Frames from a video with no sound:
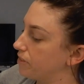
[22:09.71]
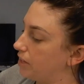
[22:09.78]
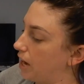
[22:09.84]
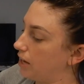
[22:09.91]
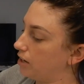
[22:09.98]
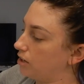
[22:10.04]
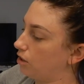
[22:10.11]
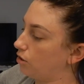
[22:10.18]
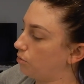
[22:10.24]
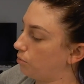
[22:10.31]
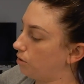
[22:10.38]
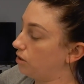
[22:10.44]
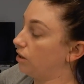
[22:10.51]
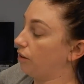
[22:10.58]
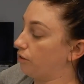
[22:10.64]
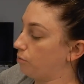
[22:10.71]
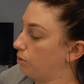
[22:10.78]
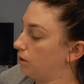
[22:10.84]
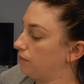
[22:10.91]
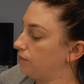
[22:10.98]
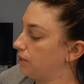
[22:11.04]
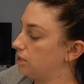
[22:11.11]
I had another
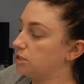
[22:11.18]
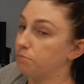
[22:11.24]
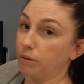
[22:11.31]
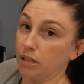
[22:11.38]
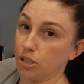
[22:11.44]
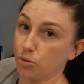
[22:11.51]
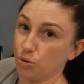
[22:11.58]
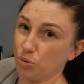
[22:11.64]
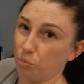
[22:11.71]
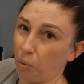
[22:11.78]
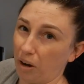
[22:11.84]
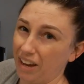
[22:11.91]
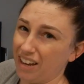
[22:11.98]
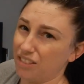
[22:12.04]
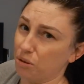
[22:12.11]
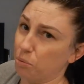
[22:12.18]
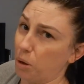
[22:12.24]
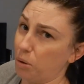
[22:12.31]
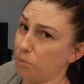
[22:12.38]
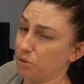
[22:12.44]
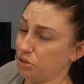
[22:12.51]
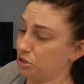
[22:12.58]
one of these, but this was white, and the
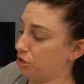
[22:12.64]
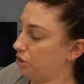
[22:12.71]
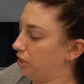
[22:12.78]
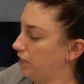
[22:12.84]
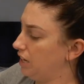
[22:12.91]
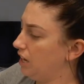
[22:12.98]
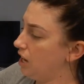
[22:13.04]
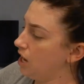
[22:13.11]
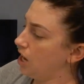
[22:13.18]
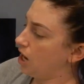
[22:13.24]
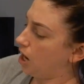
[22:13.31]
white was dirty.